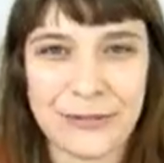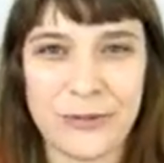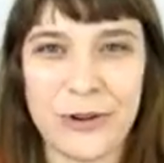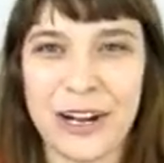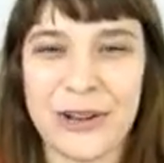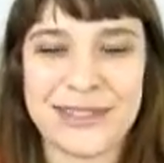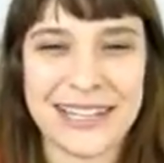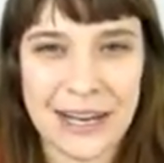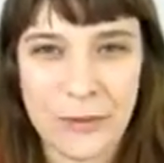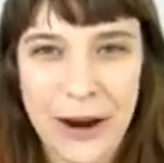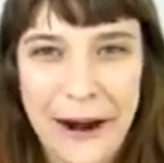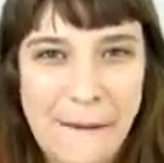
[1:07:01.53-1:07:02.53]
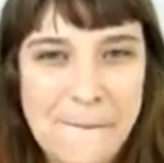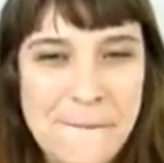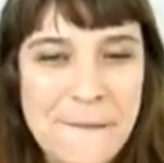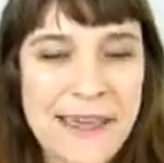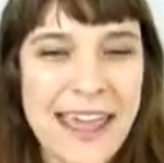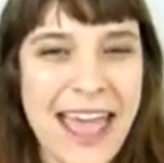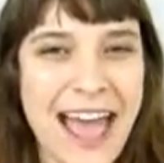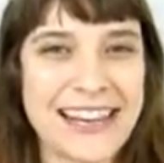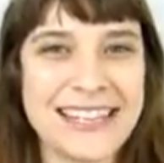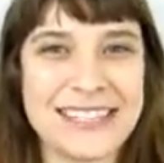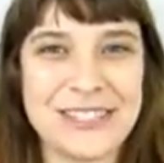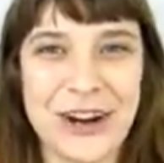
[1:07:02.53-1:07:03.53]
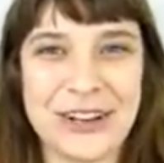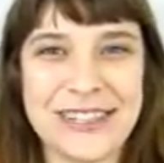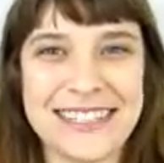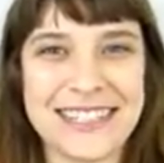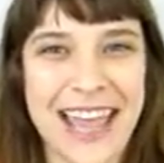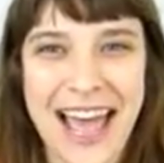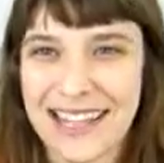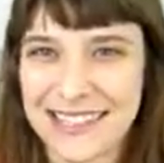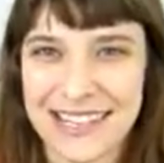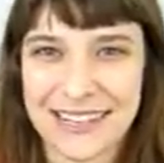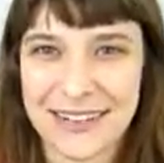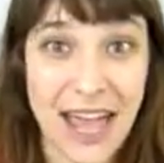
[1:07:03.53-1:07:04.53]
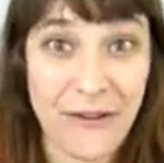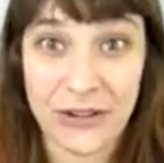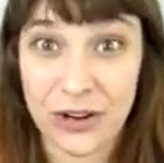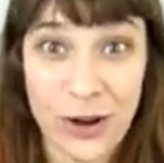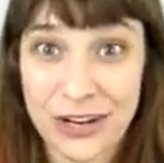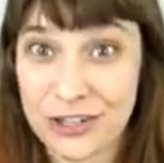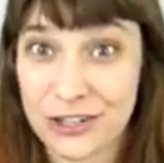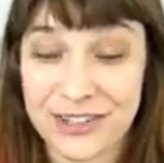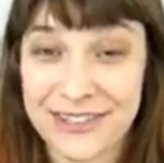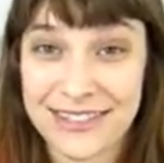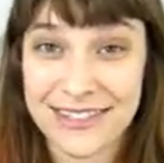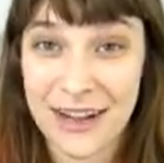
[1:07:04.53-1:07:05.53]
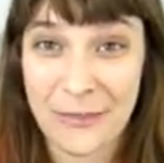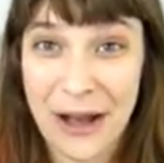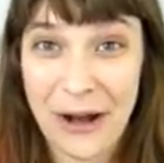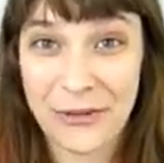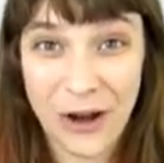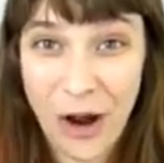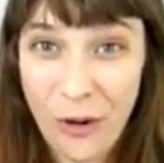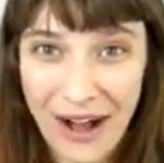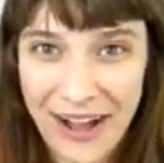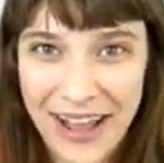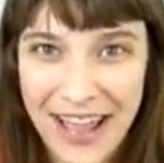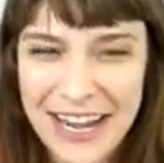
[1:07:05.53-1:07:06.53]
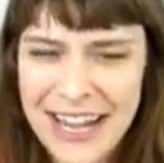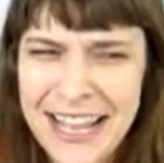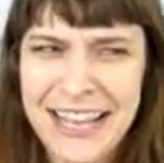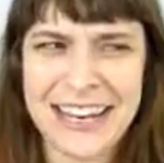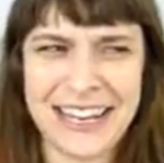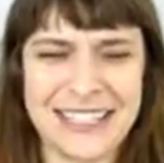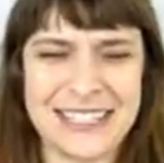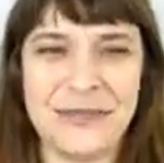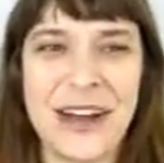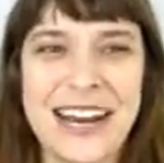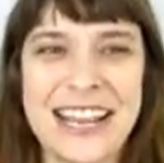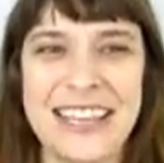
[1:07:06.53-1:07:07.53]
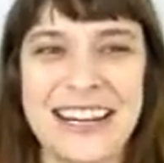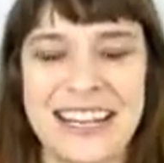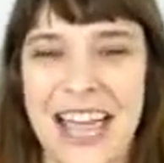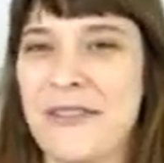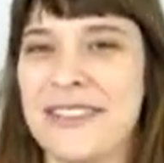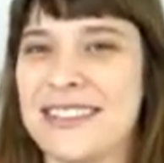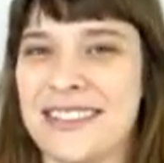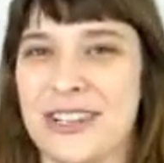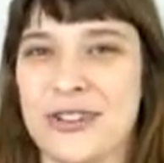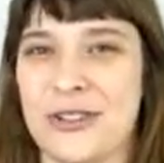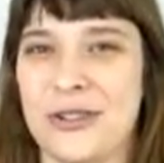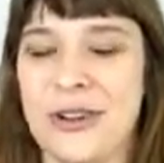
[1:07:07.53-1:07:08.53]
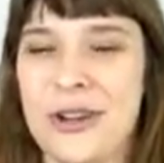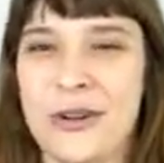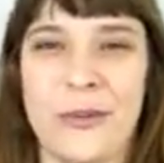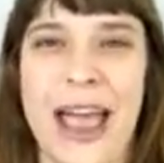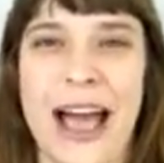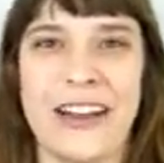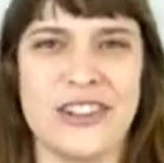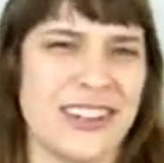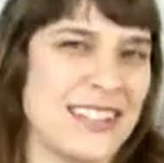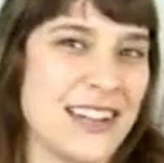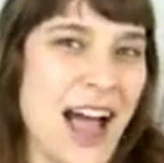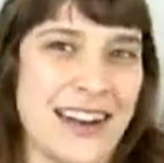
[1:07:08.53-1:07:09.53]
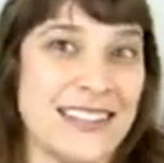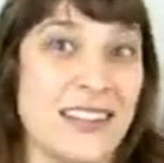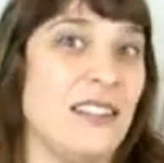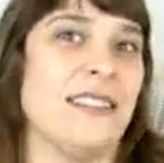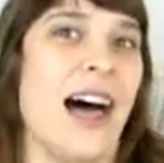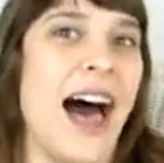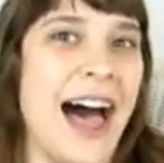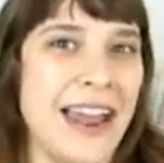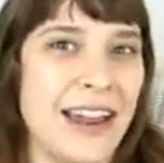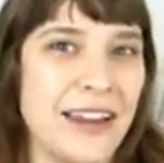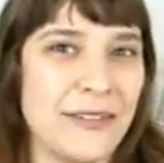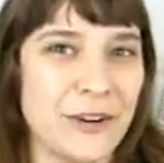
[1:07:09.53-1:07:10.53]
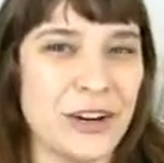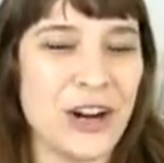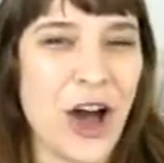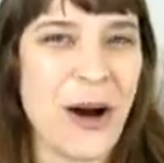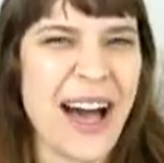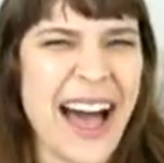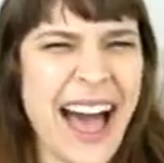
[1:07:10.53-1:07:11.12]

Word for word: before he goes anywhere, and he starts asking Kevin questions about Noah. And it's funny that Kevin's initial reaction is kind of to lie for Noah.